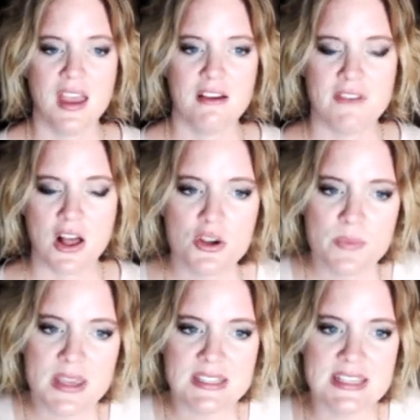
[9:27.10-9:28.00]
Follow
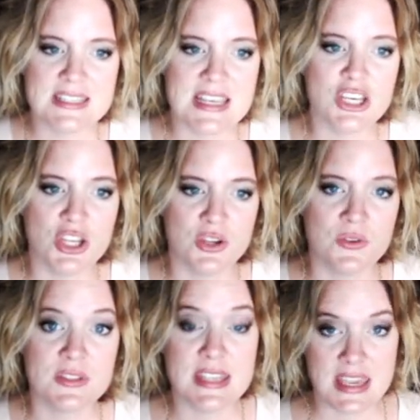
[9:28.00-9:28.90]
BTC
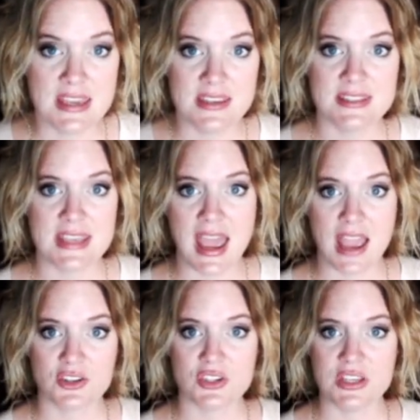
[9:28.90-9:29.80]
News is
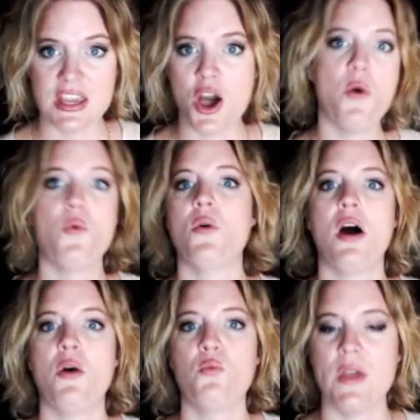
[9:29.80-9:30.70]
actually
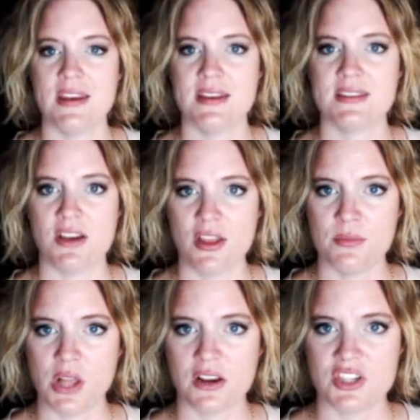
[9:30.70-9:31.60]
a witness on the
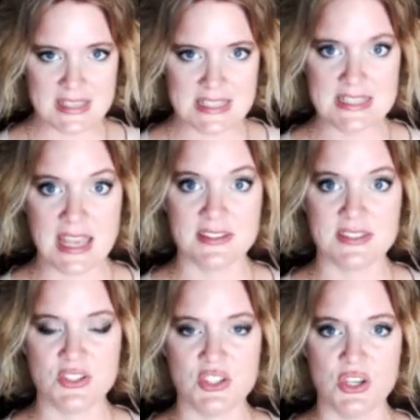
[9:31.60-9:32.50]
blockchain. He
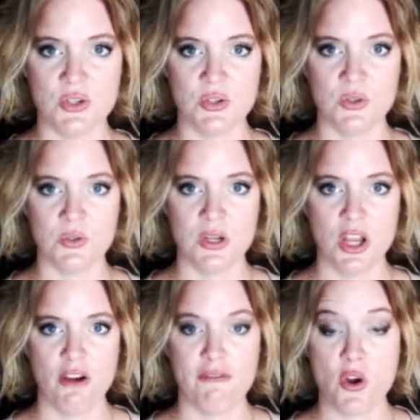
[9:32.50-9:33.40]
tends to
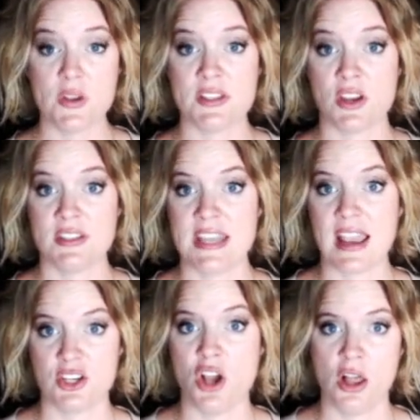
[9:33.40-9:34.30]
focus on
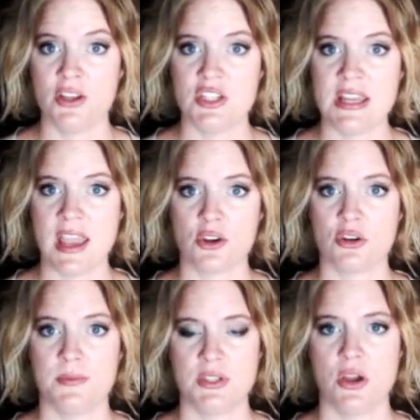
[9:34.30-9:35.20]
technology and
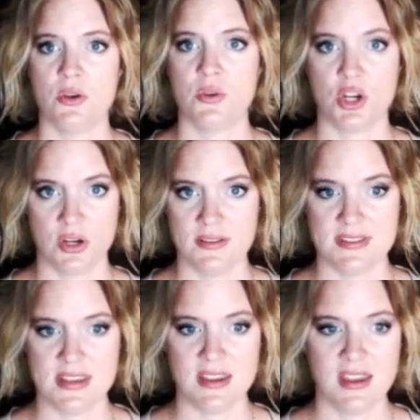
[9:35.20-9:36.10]
cryptocurrency.